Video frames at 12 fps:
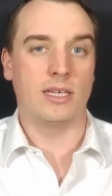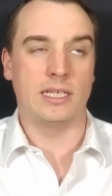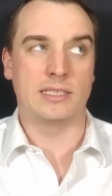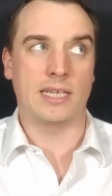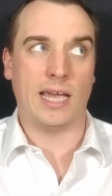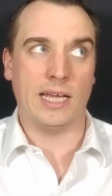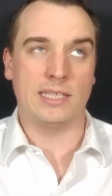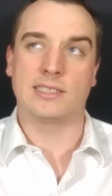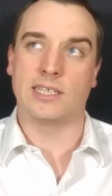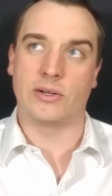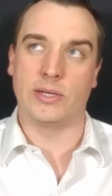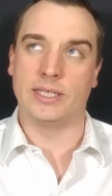It's
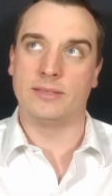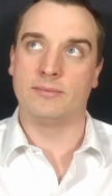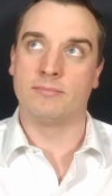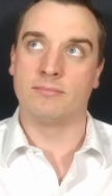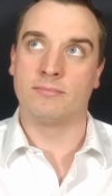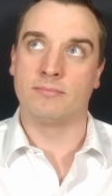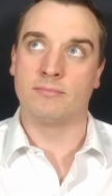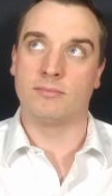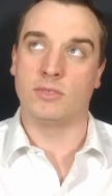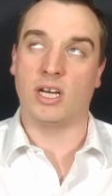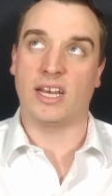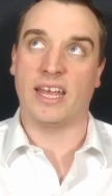etc.,
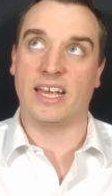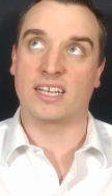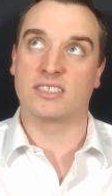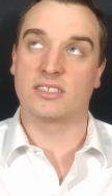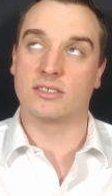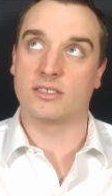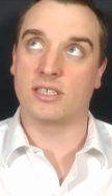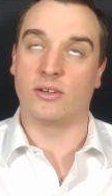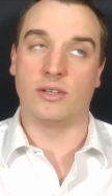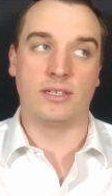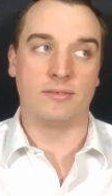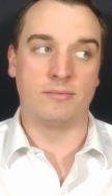not etc.